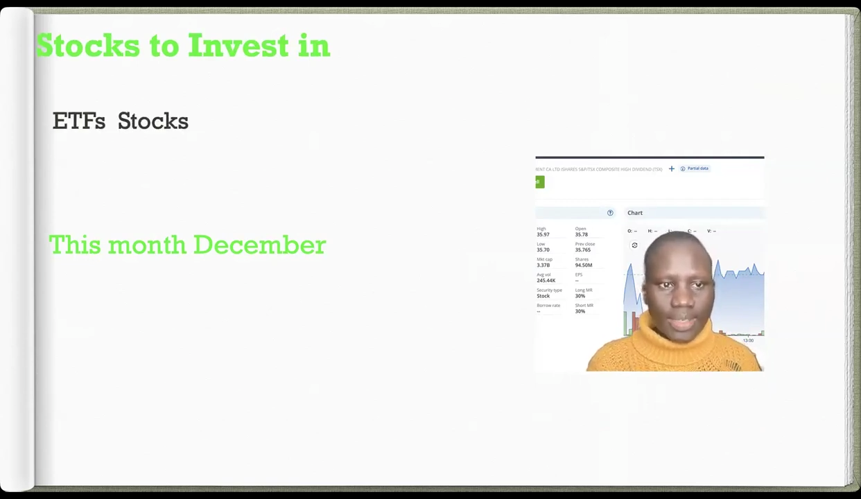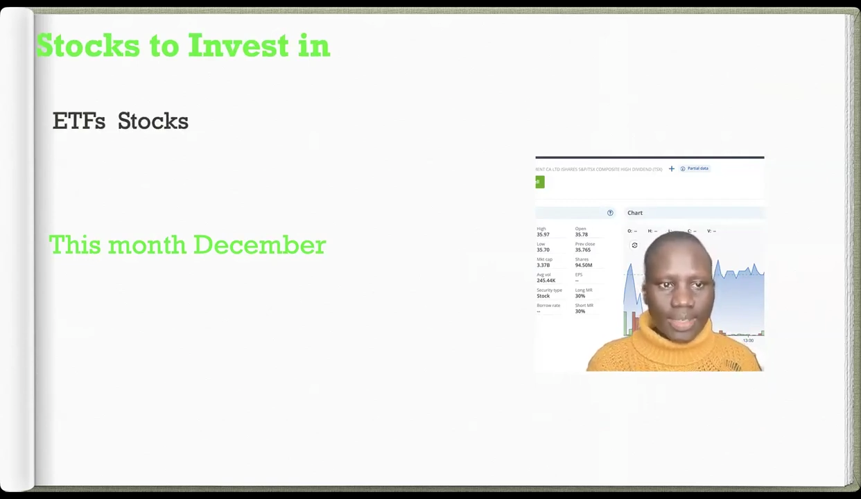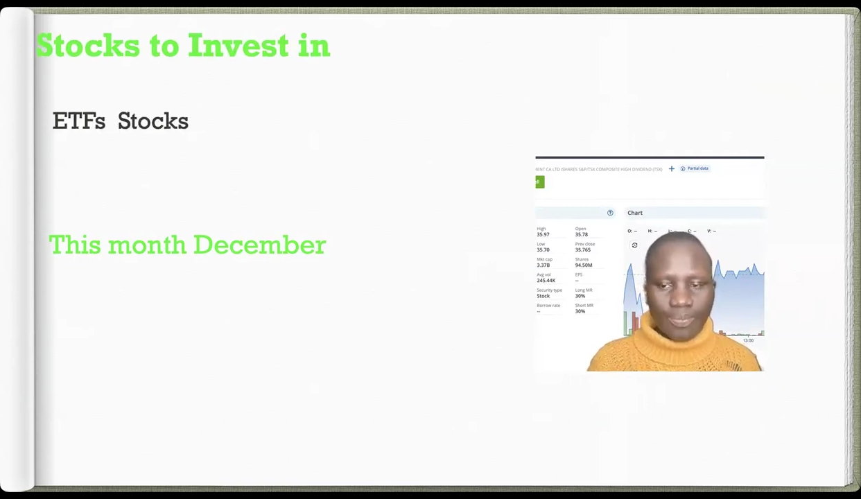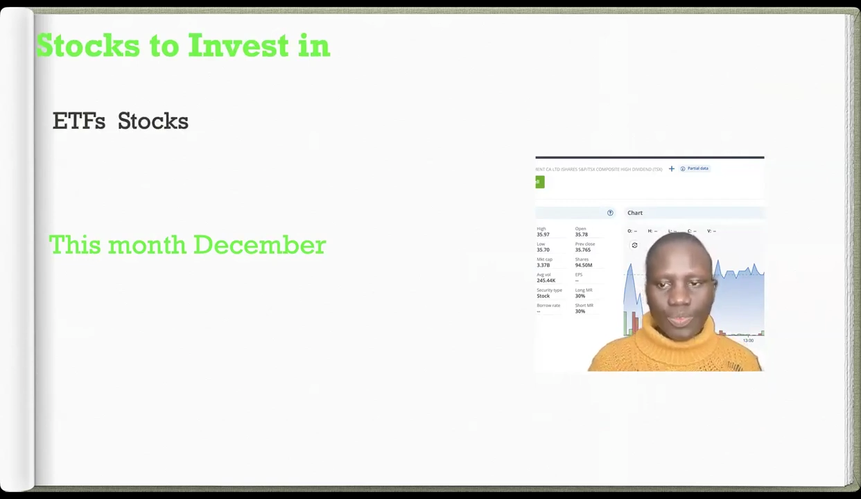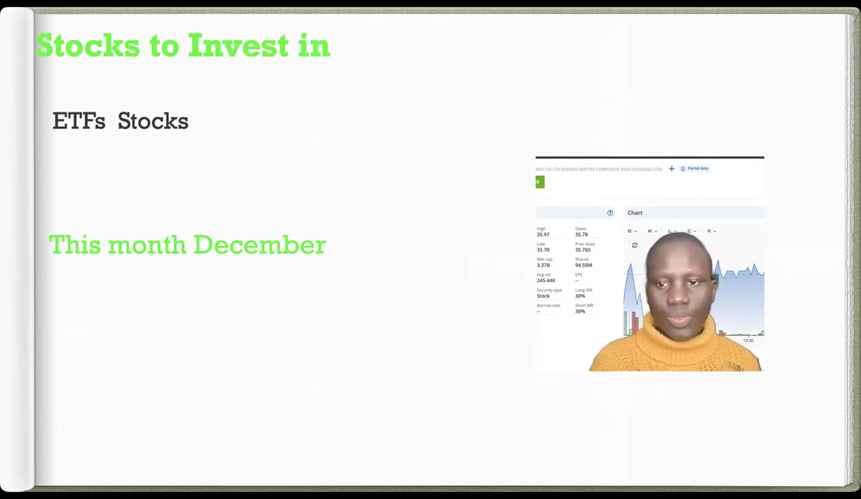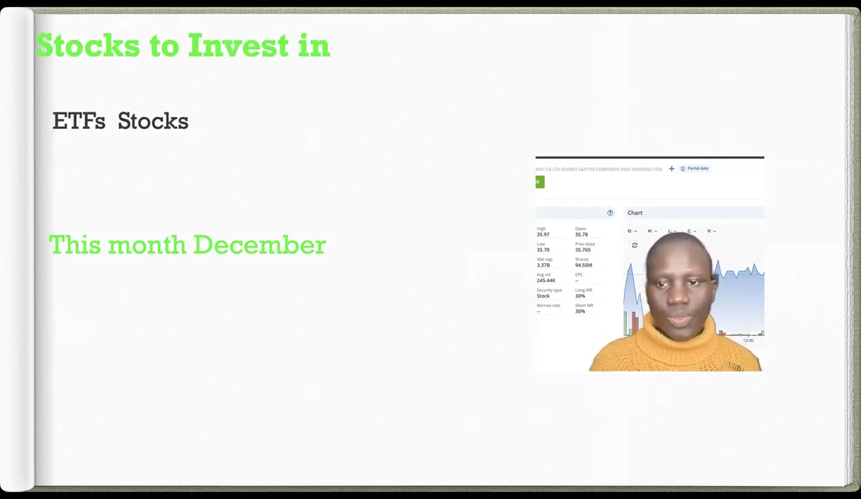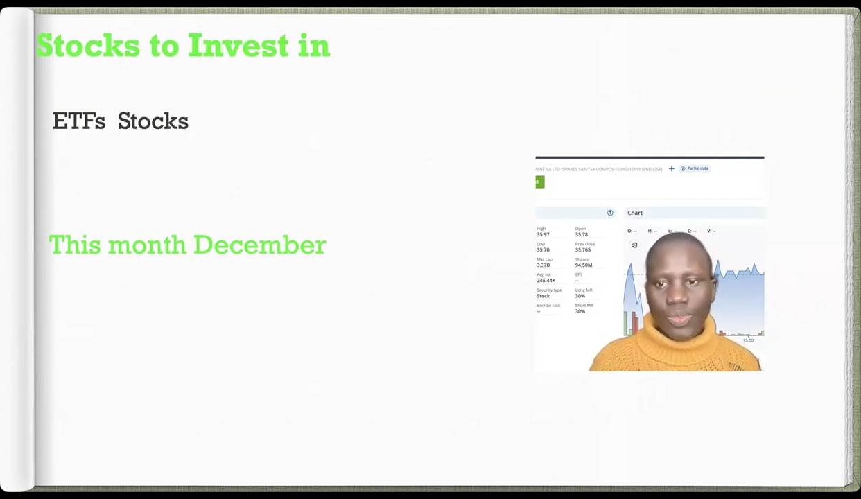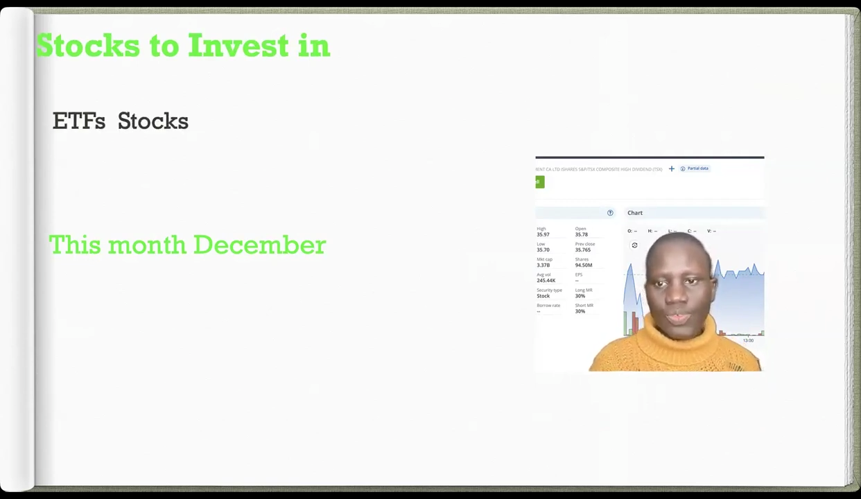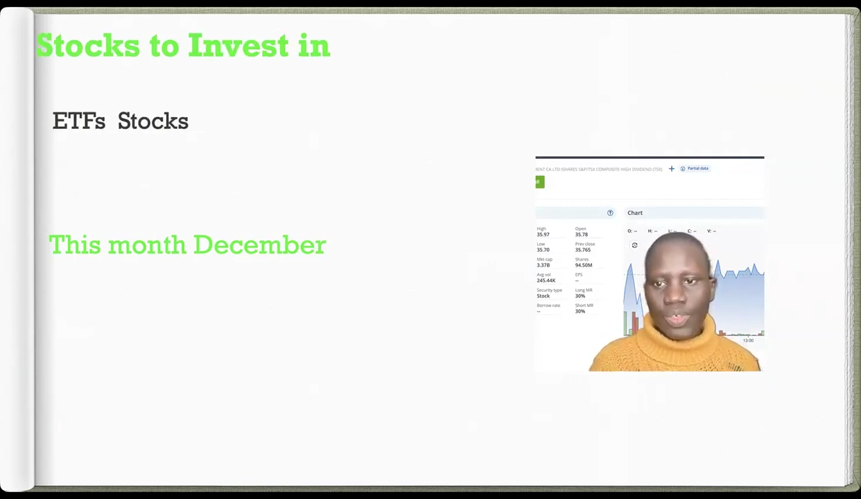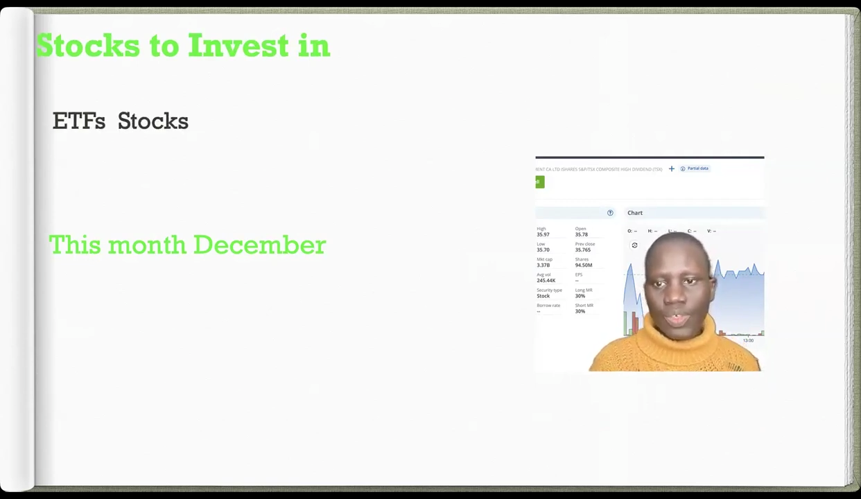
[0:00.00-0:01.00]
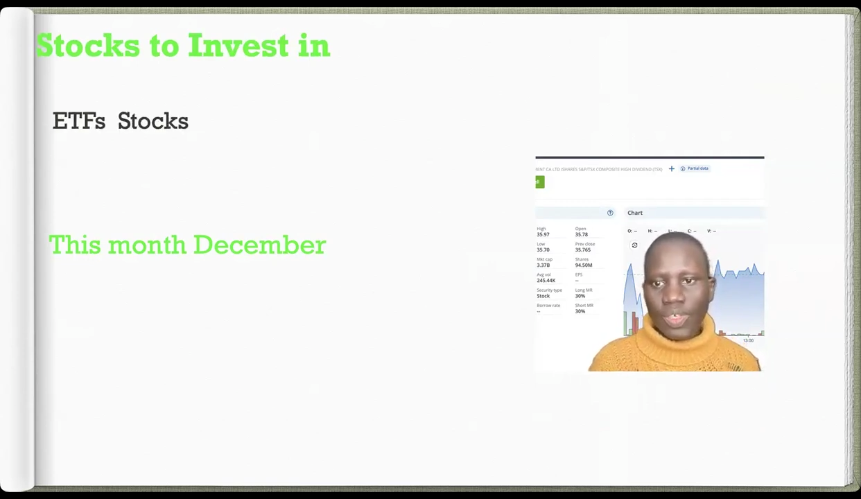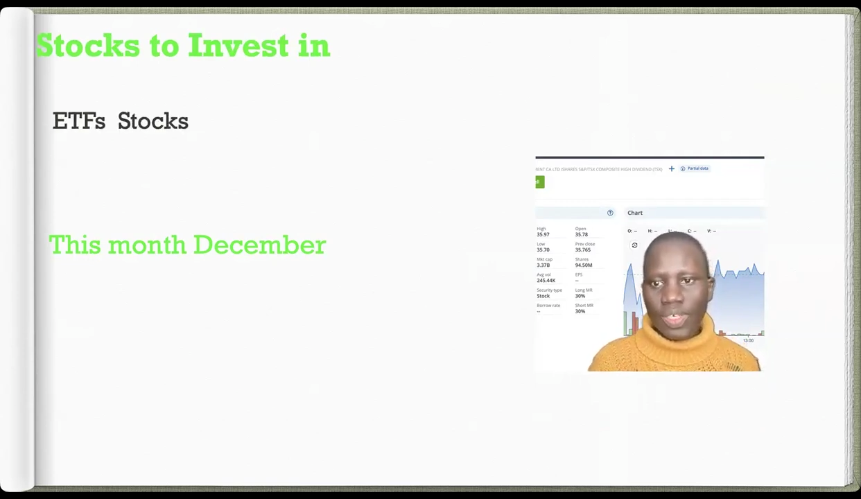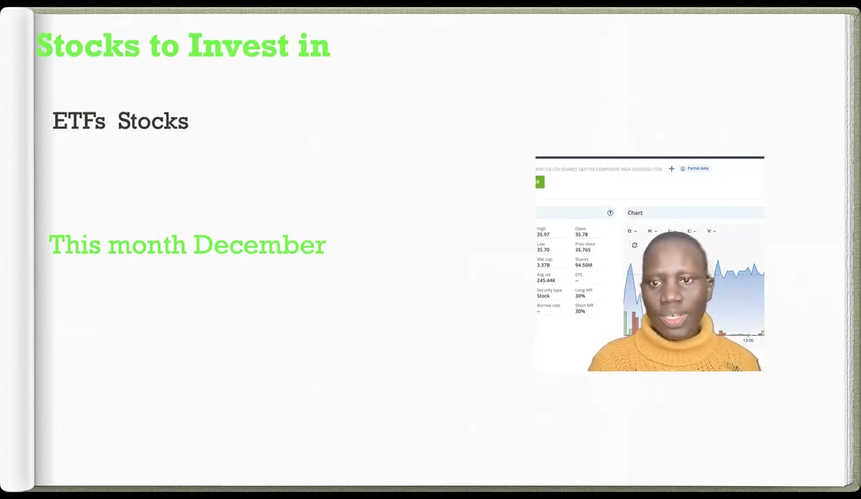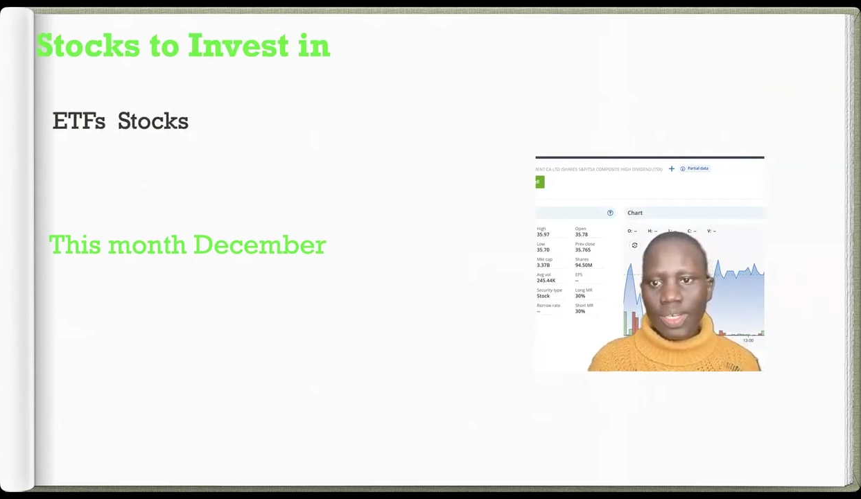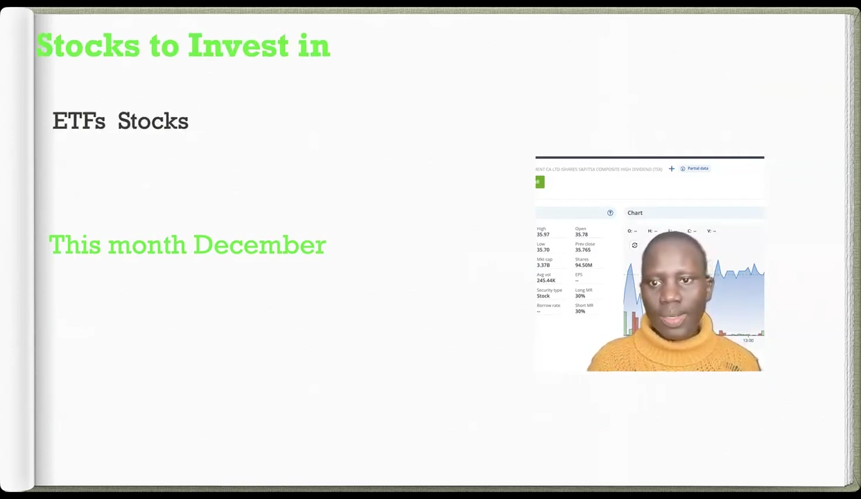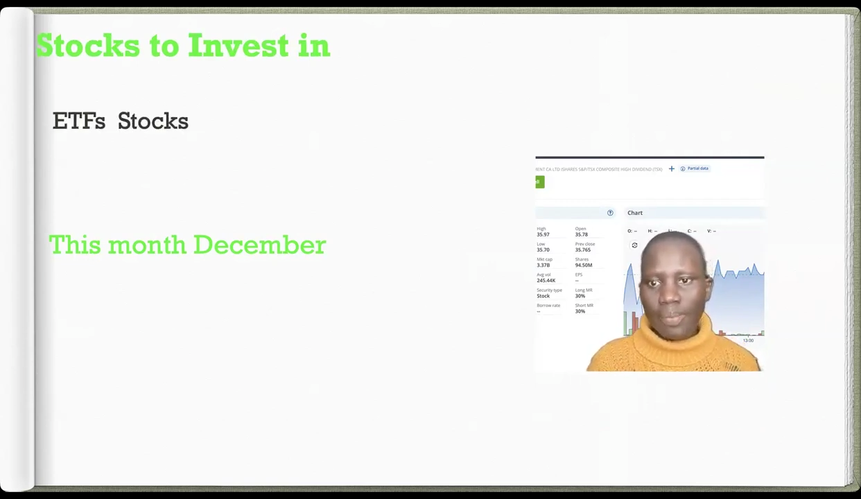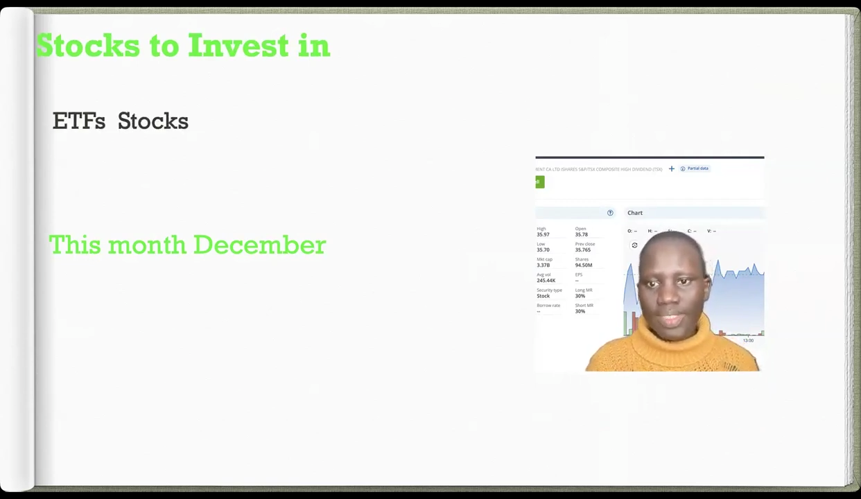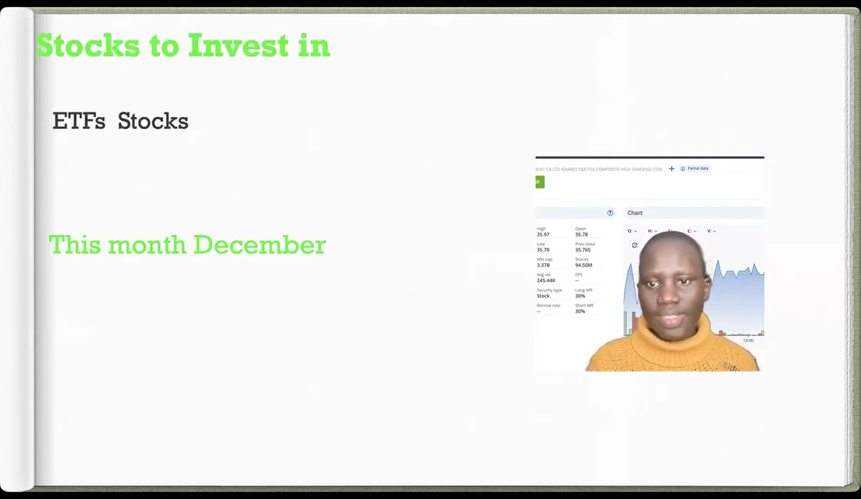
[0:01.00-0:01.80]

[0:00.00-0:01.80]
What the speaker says: So for passive